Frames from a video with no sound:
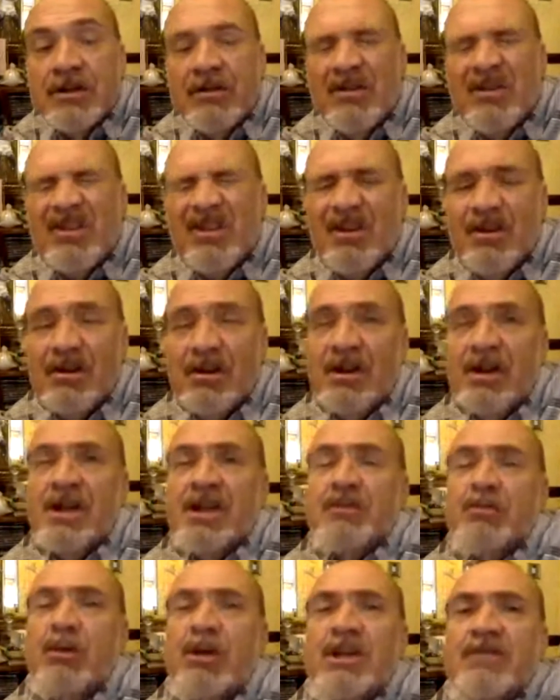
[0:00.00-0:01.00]
So
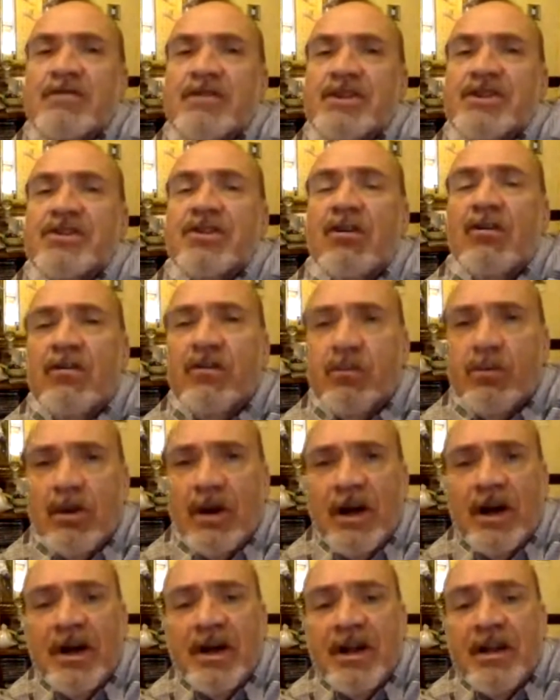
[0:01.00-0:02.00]
as well as the
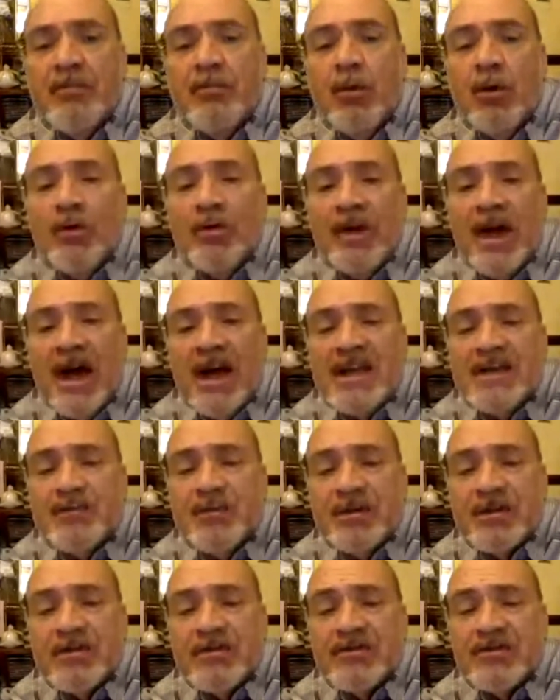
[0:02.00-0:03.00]
software, an important
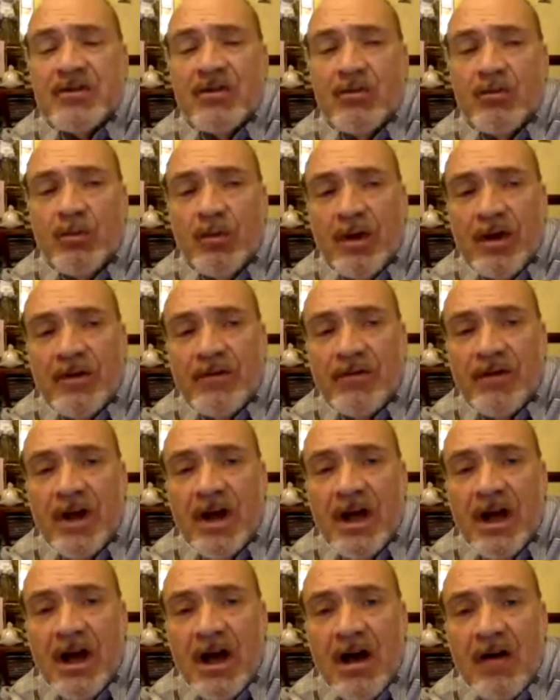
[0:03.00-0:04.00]
aspect of software
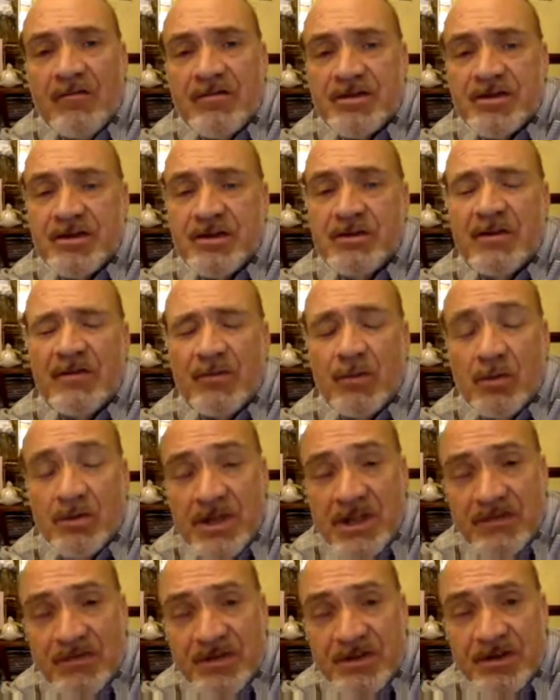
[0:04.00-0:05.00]
for us to use it, of
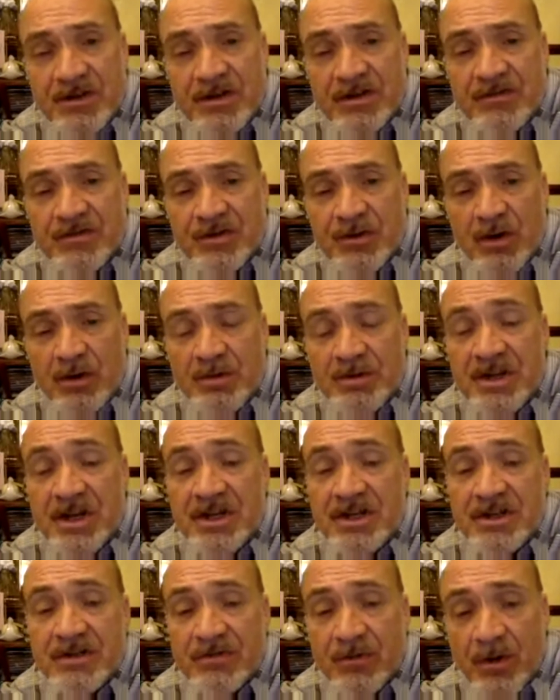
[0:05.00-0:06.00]
course, is for
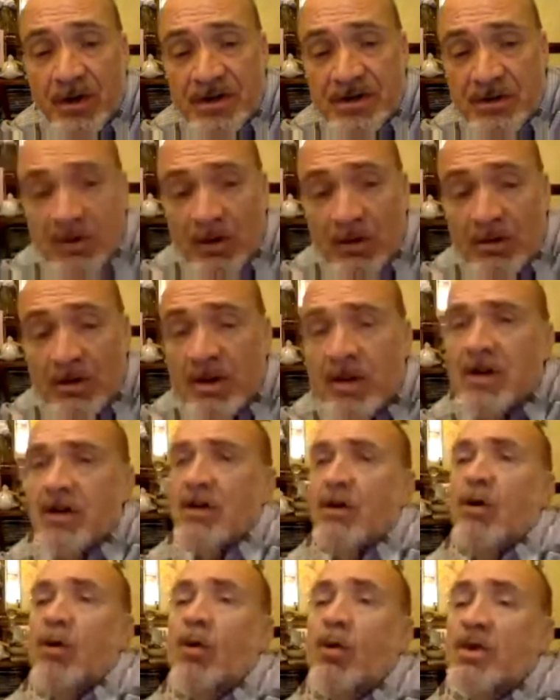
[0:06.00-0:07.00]
documentation for it.
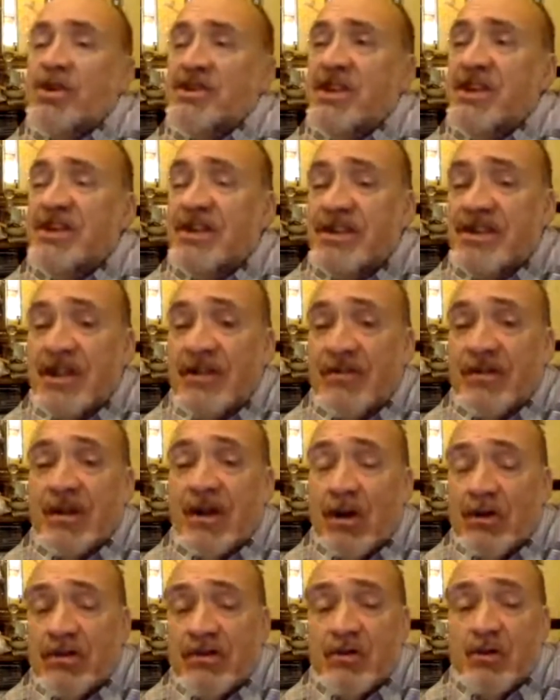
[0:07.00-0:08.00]
Always necessary
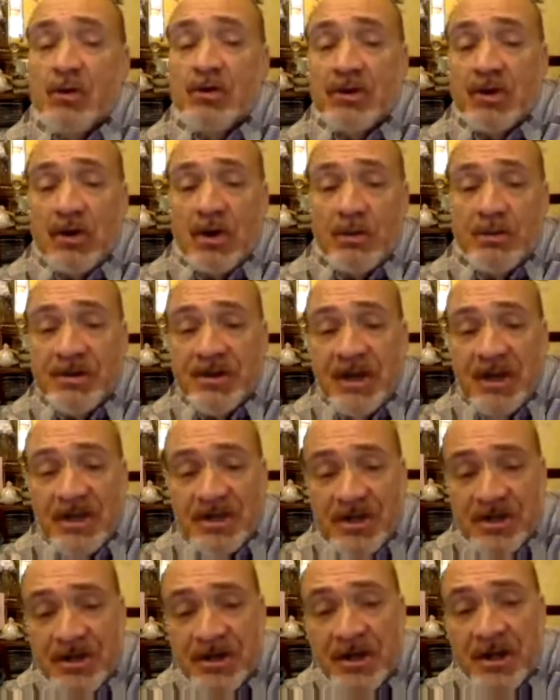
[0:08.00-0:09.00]
for code to have good
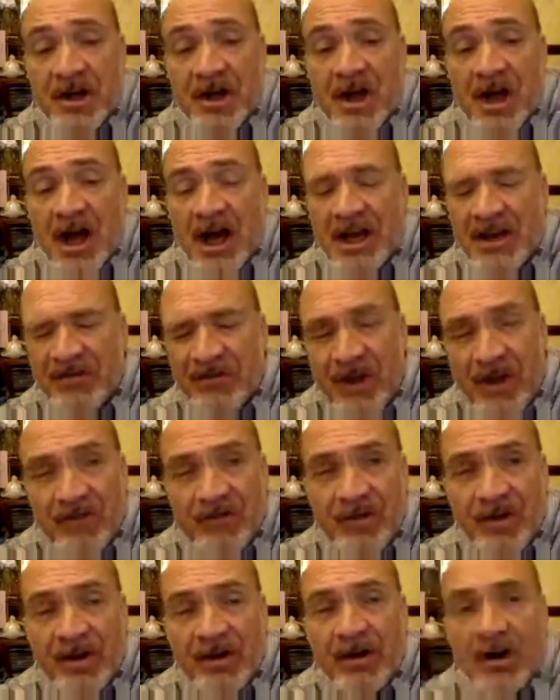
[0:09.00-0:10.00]
documentation. And in
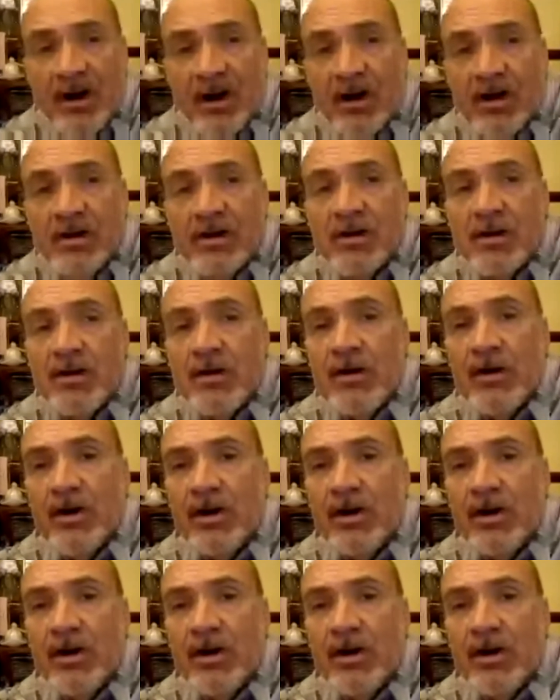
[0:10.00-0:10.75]
fact, there are